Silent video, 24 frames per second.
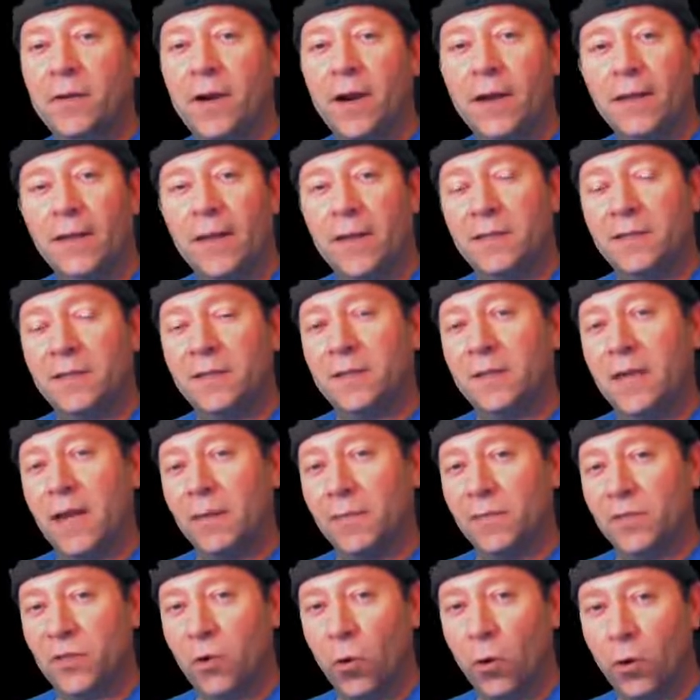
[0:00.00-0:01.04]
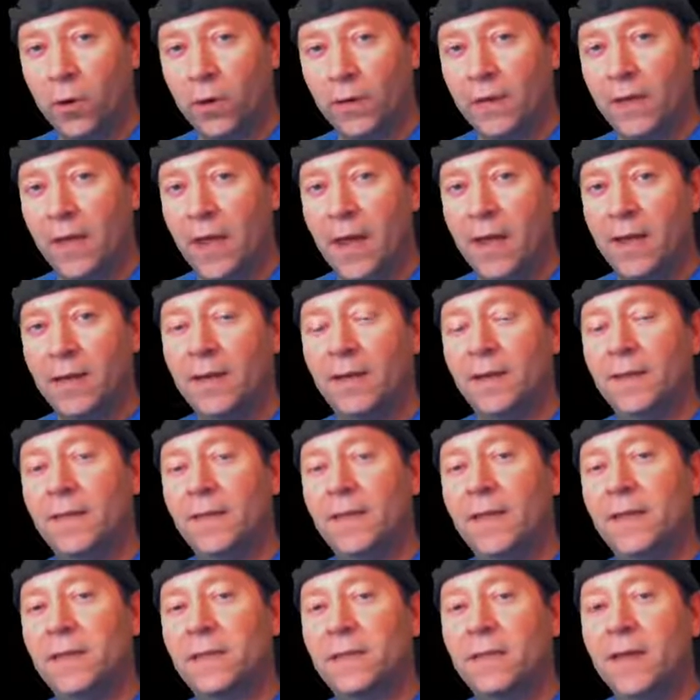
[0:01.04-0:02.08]
I guess his name is Jorge in
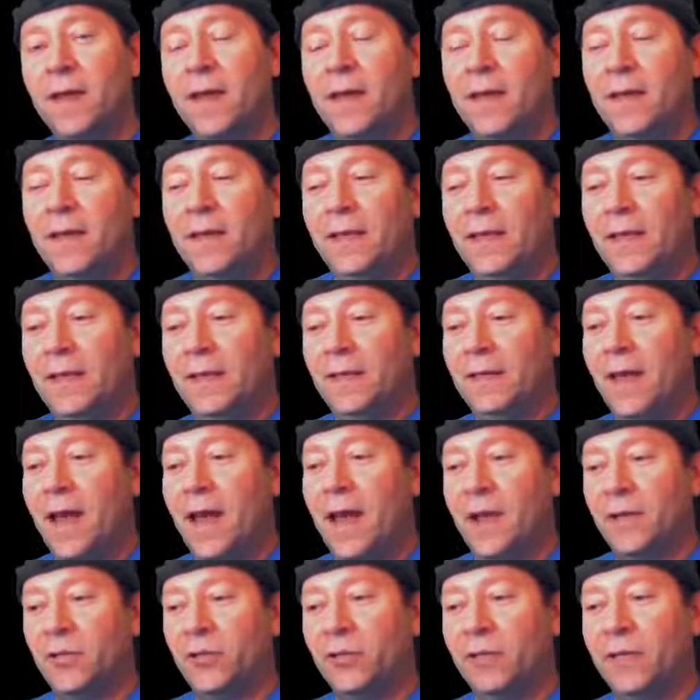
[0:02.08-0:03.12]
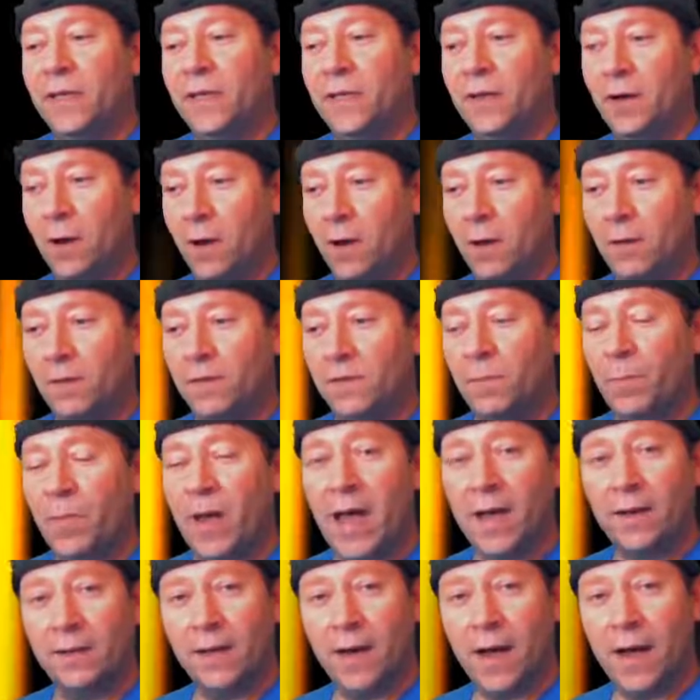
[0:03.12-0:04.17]
this, he actually calls
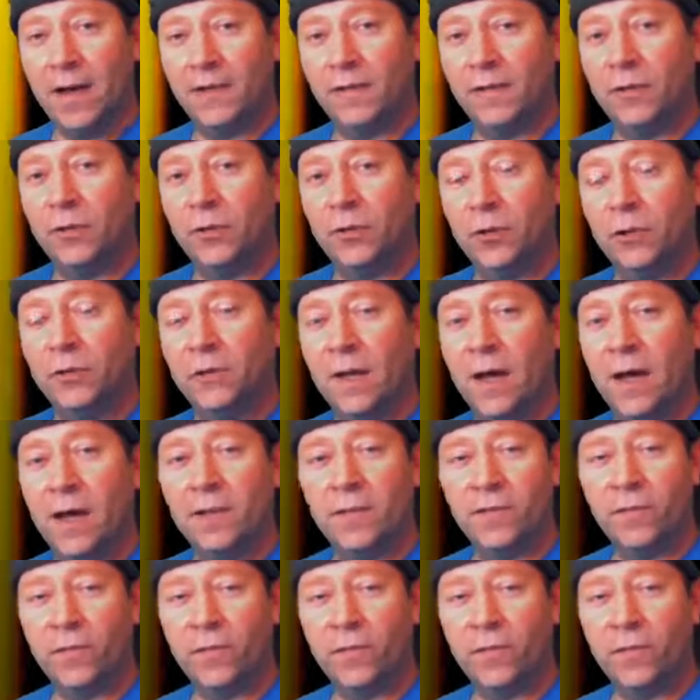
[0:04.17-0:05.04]
bad guys and good guys,